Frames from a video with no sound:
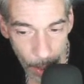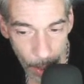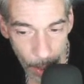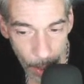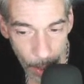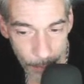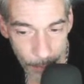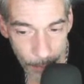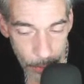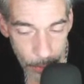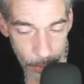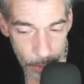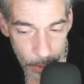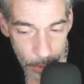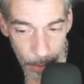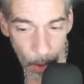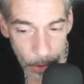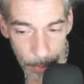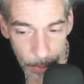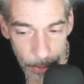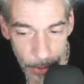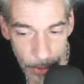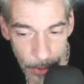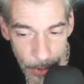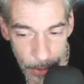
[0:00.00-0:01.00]
Our job
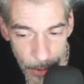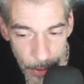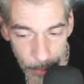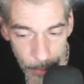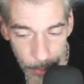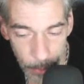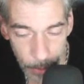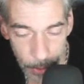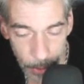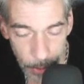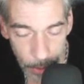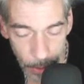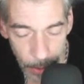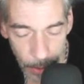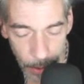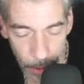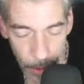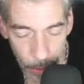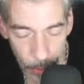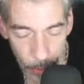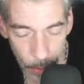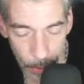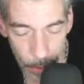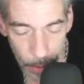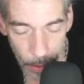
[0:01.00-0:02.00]
is to simply
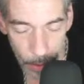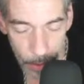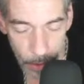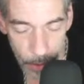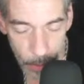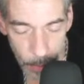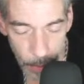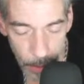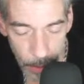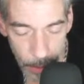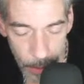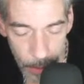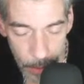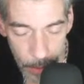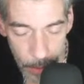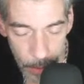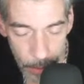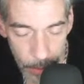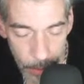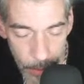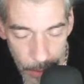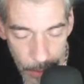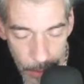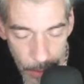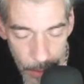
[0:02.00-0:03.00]
hear it and speak it,
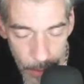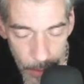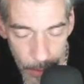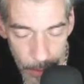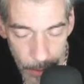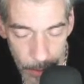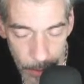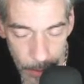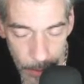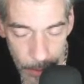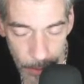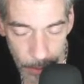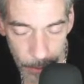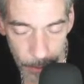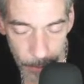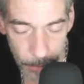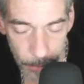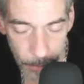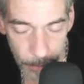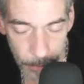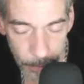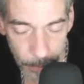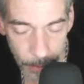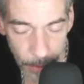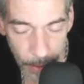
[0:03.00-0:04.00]

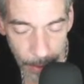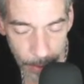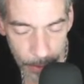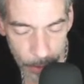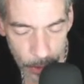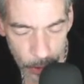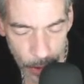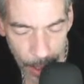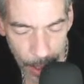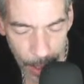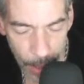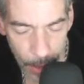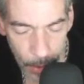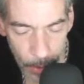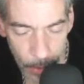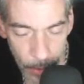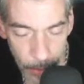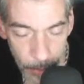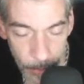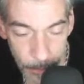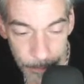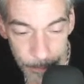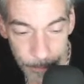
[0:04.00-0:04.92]
and that's channeling.